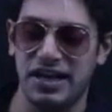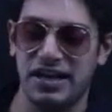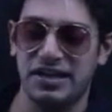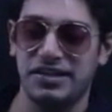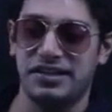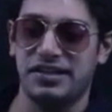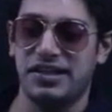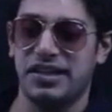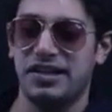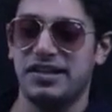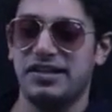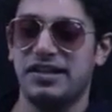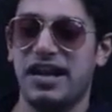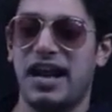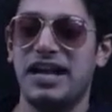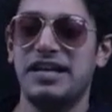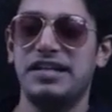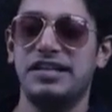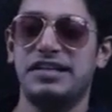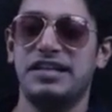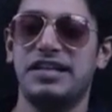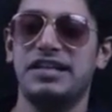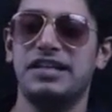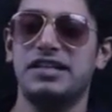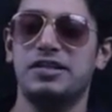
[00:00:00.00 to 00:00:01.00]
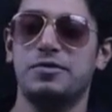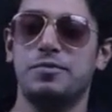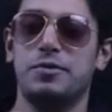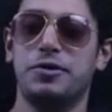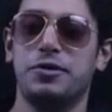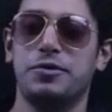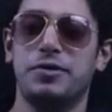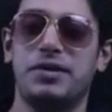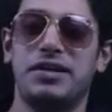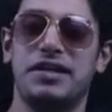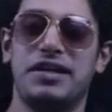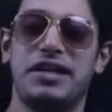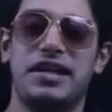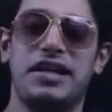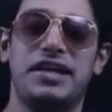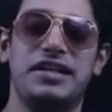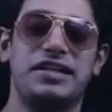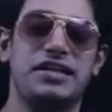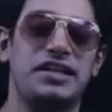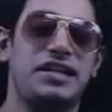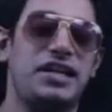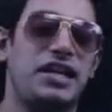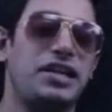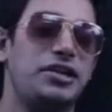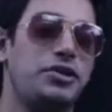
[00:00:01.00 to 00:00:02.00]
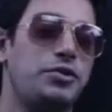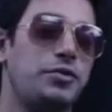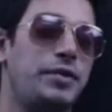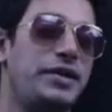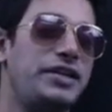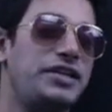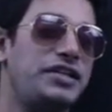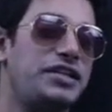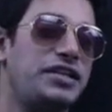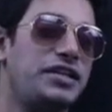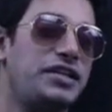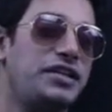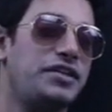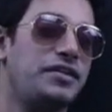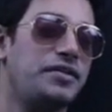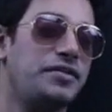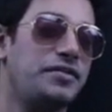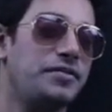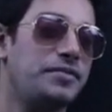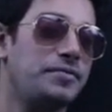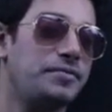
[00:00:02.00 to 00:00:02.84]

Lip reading: and 10, 19 is between 18 and 20.